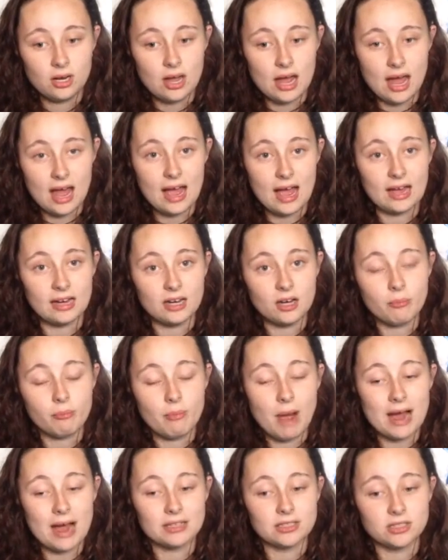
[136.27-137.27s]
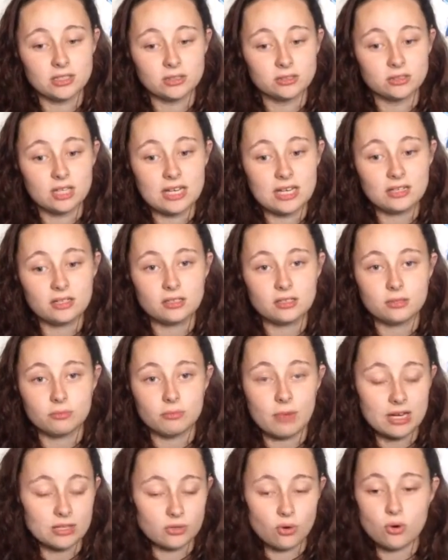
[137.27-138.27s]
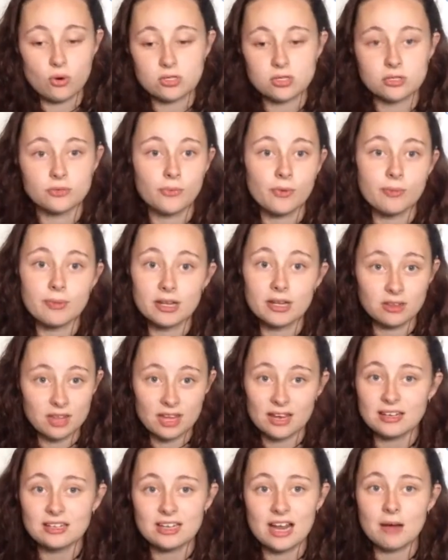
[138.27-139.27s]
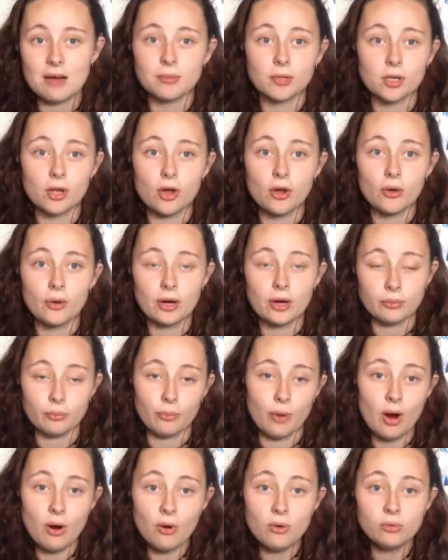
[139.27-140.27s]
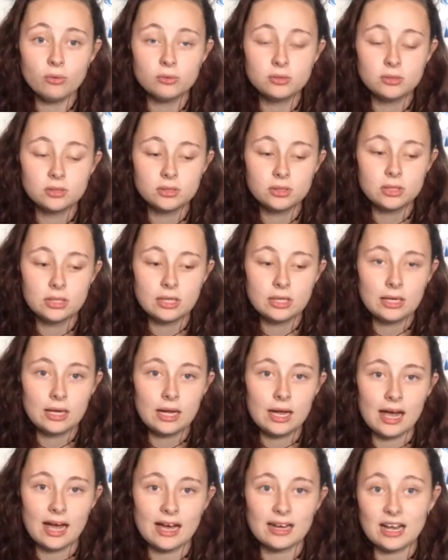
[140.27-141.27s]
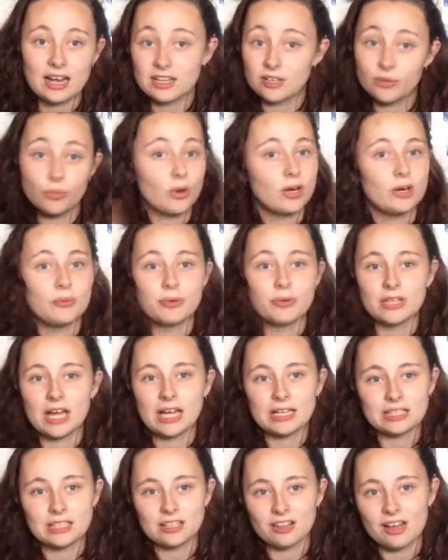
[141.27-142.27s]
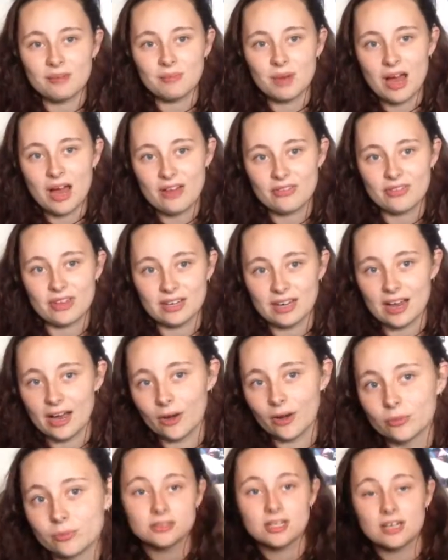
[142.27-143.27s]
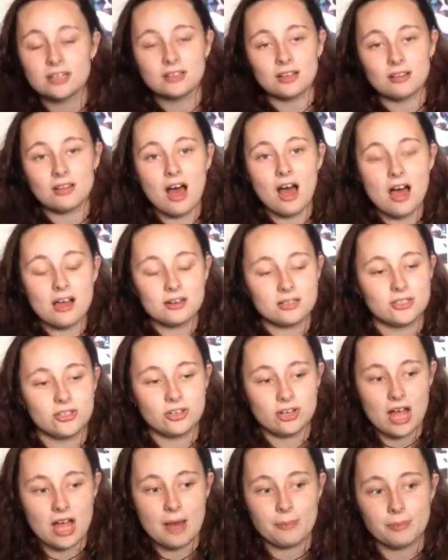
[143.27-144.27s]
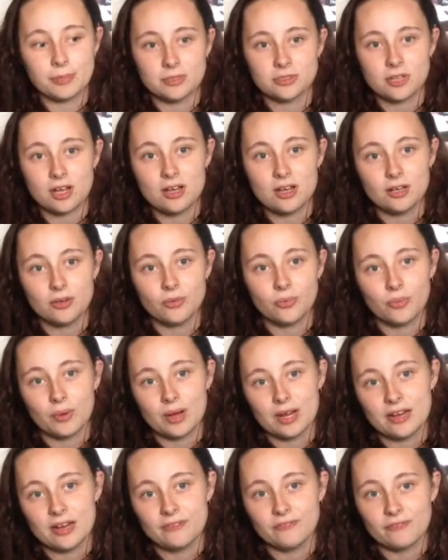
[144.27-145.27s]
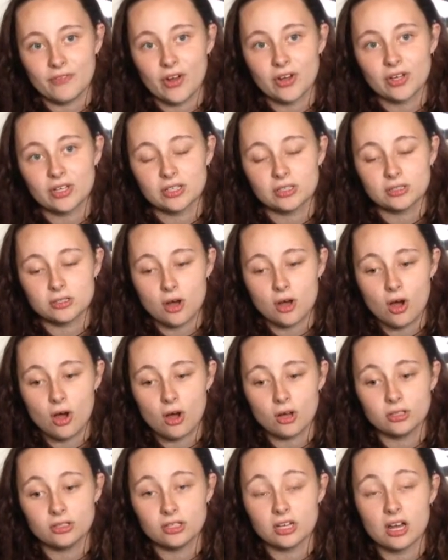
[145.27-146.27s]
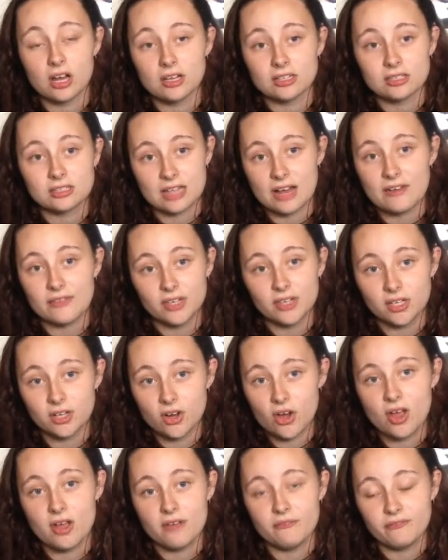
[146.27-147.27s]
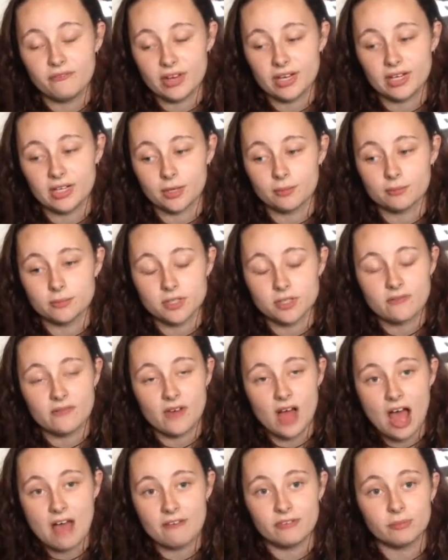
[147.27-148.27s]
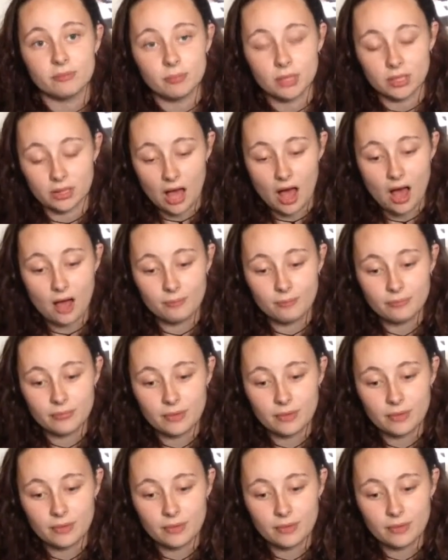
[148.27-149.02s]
and my sources will be linked down below as well. And I just wanted to put that disclaimer out there now. So the last two episodes, we focused on the 7 known victims of Ivan Milat.